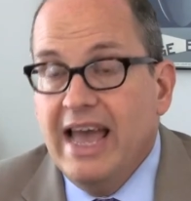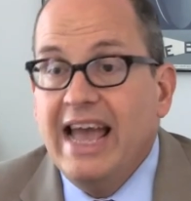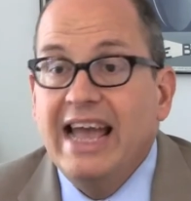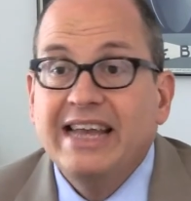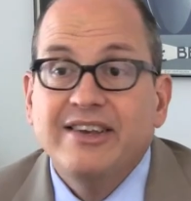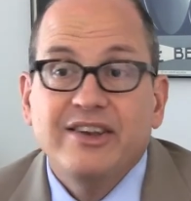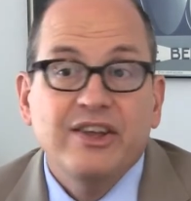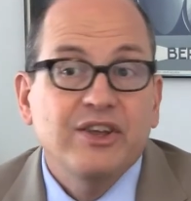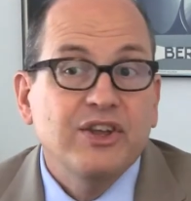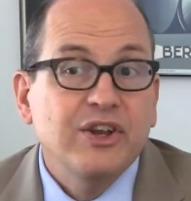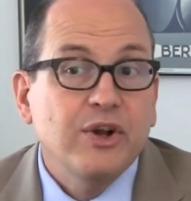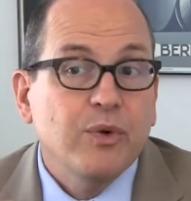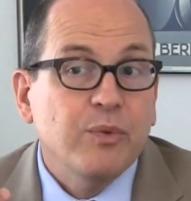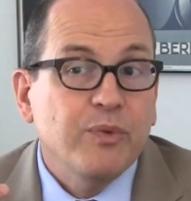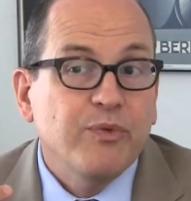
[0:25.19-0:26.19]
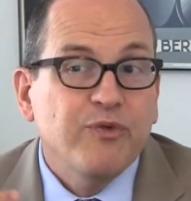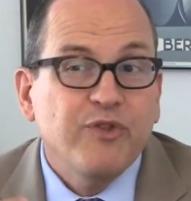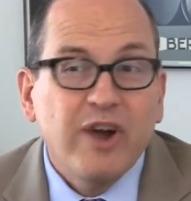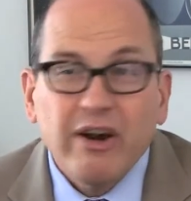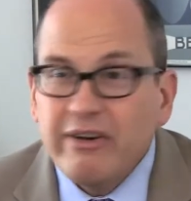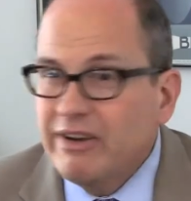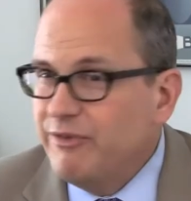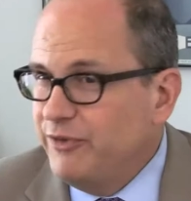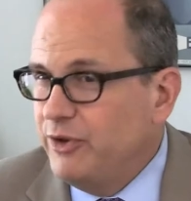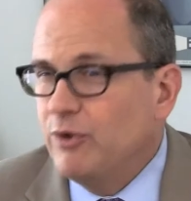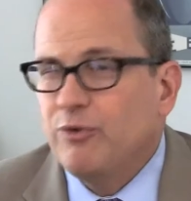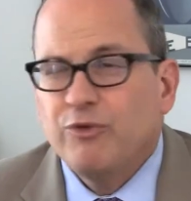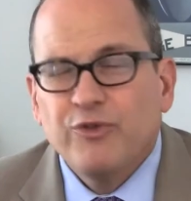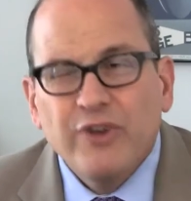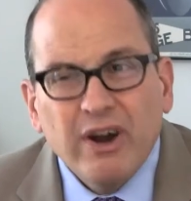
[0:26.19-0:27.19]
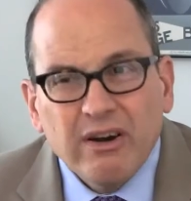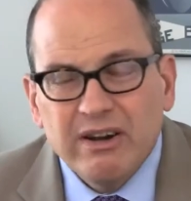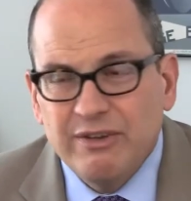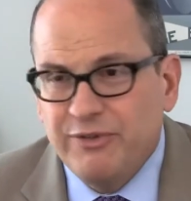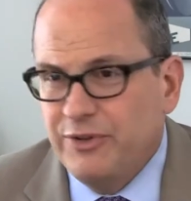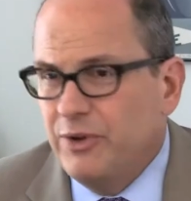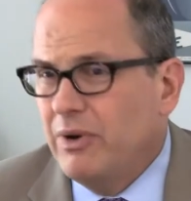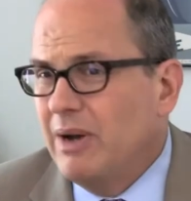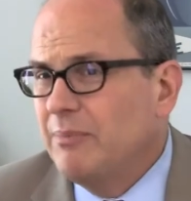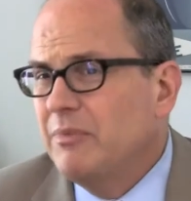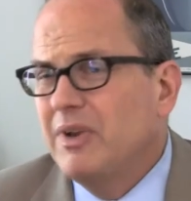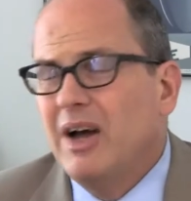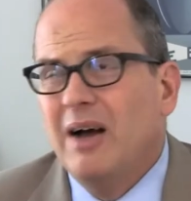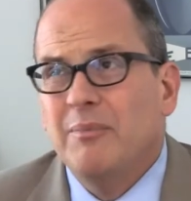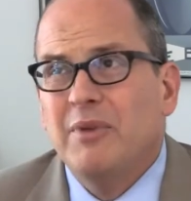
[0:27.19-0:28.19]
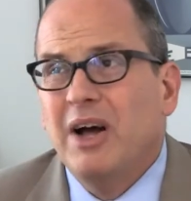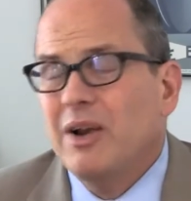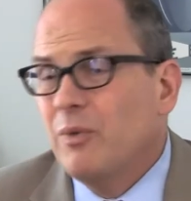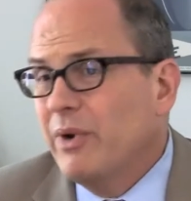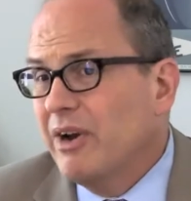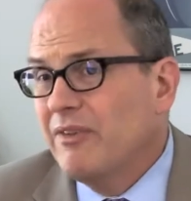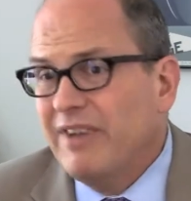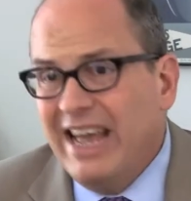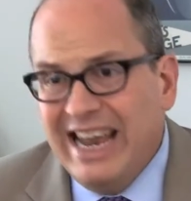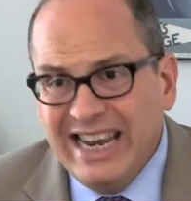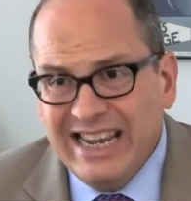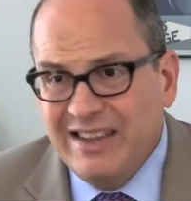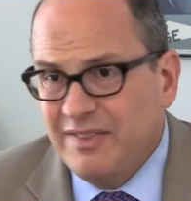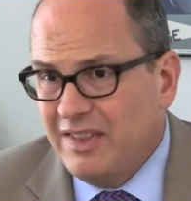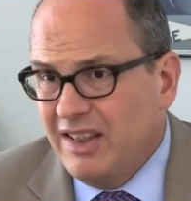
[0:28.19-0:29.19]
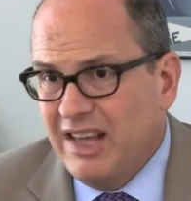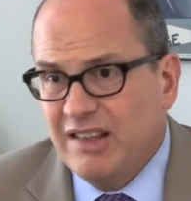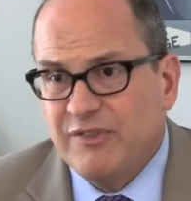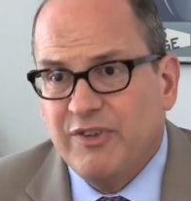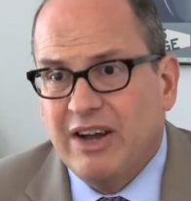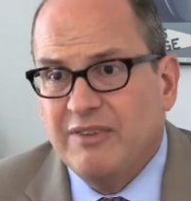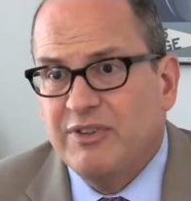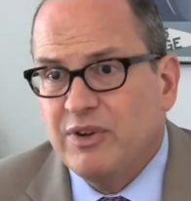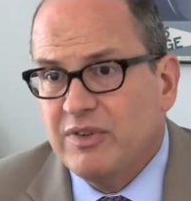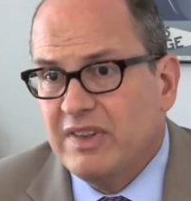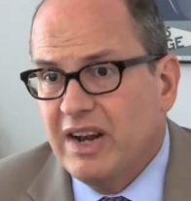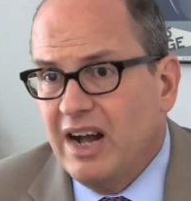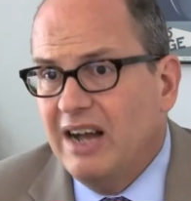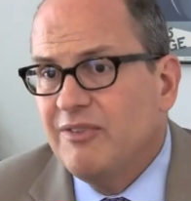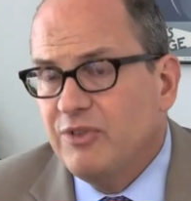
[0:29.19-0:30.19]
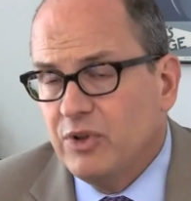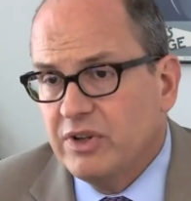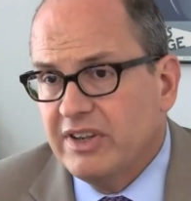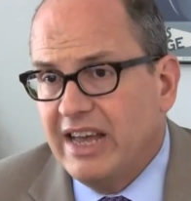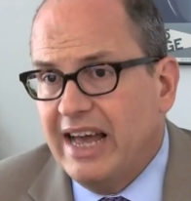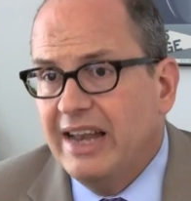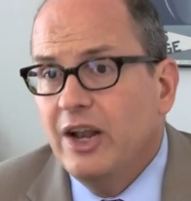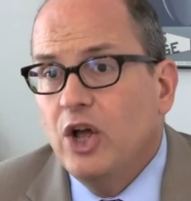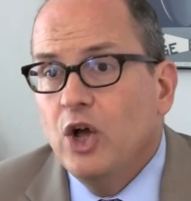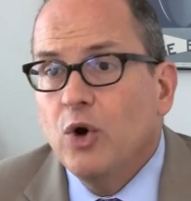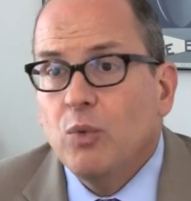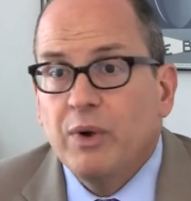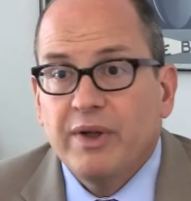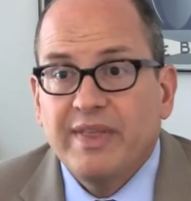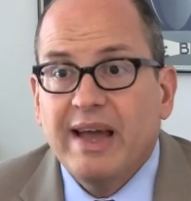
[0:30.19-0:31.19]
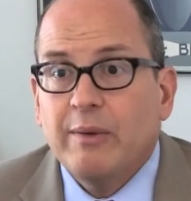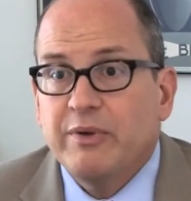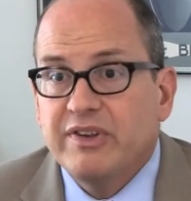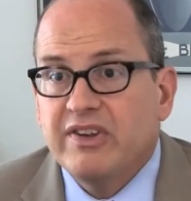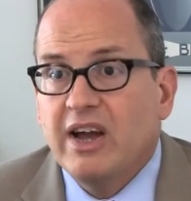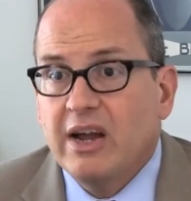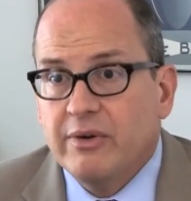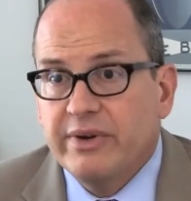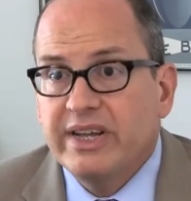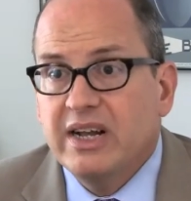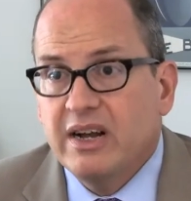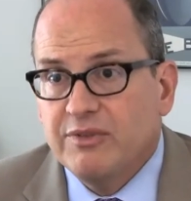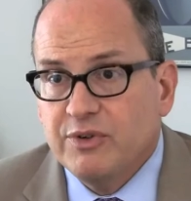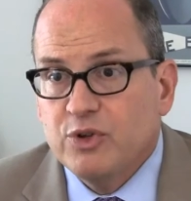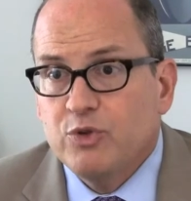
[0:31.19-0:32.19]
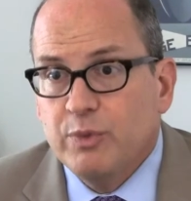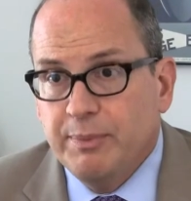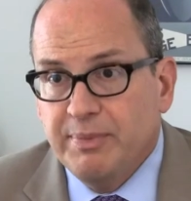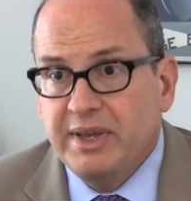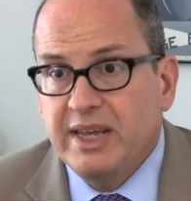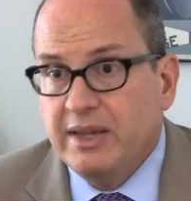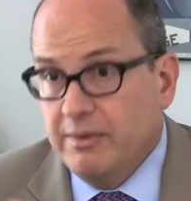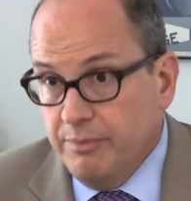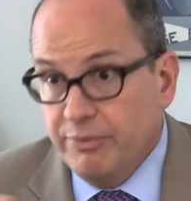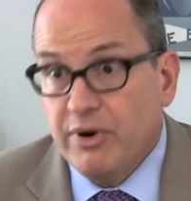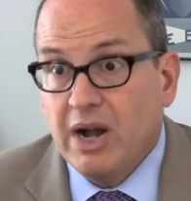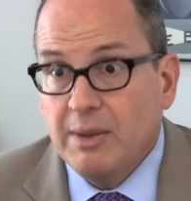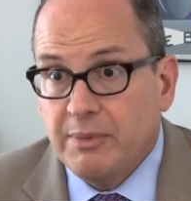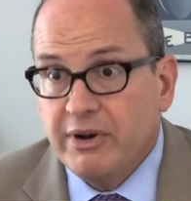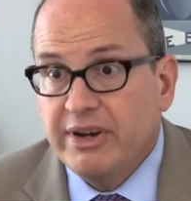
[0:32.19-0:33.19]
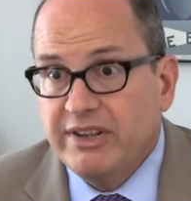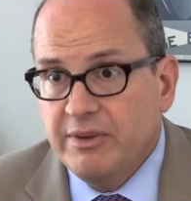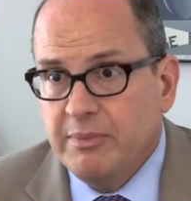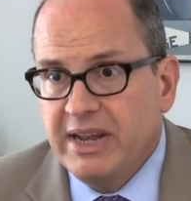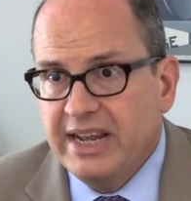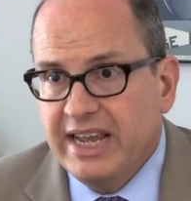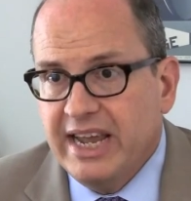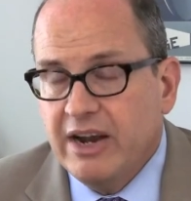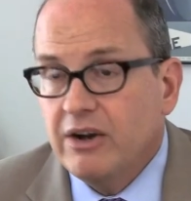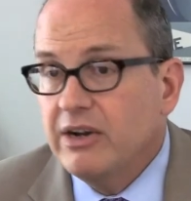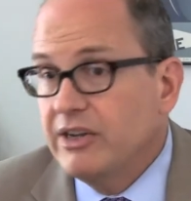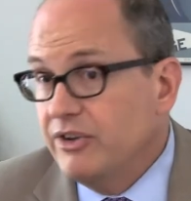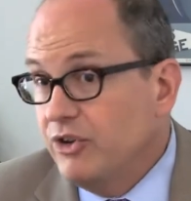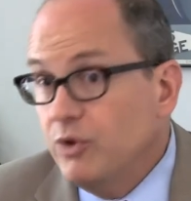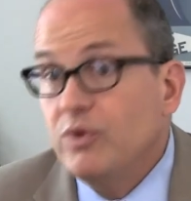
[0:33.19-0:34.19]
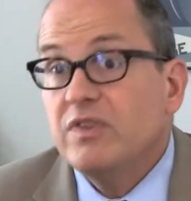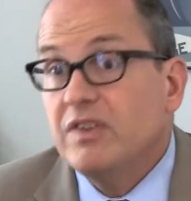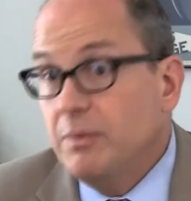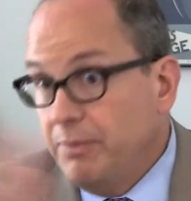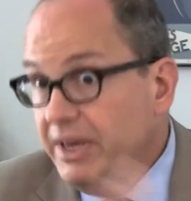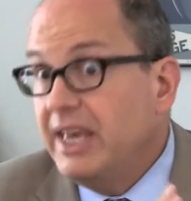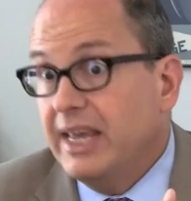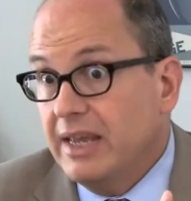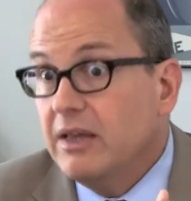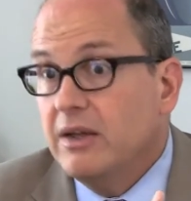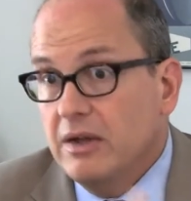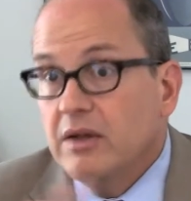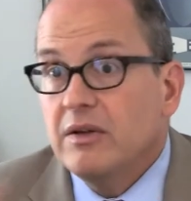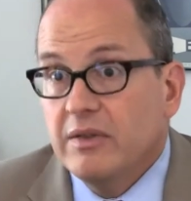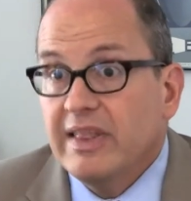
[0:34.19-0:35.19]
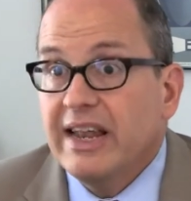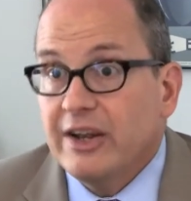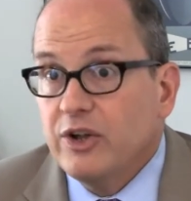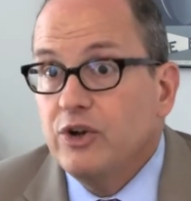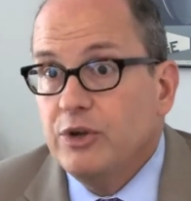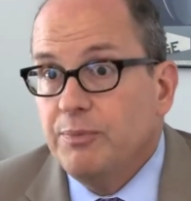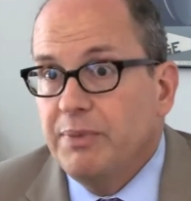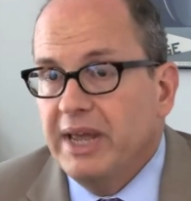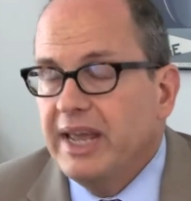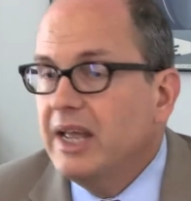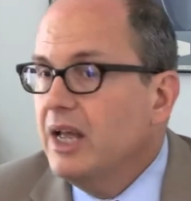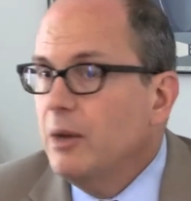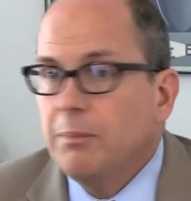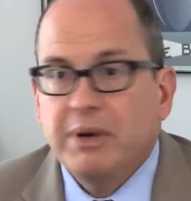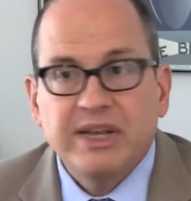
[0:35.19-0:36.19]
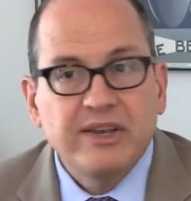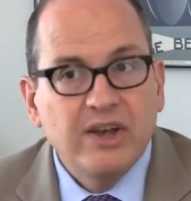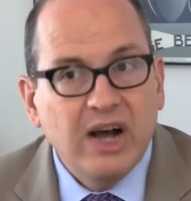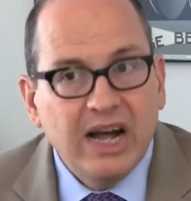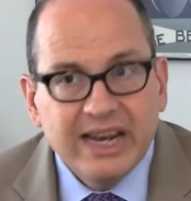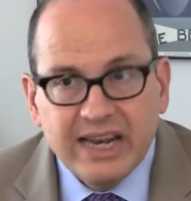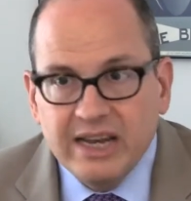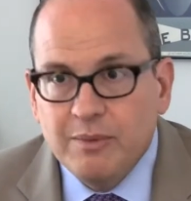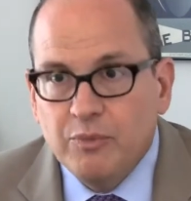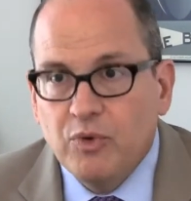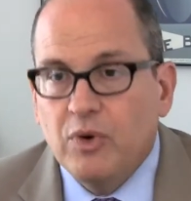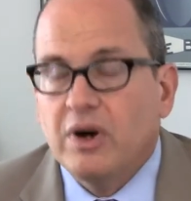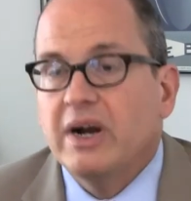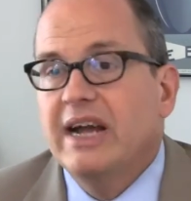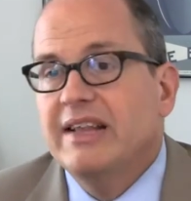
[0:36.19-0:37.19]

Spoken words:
And, you know, very few, I'm not aware of any in the last 5 years that I've looked at where that retiree coverage would be primary to Medicare. It used to be that it could be, but not anymore.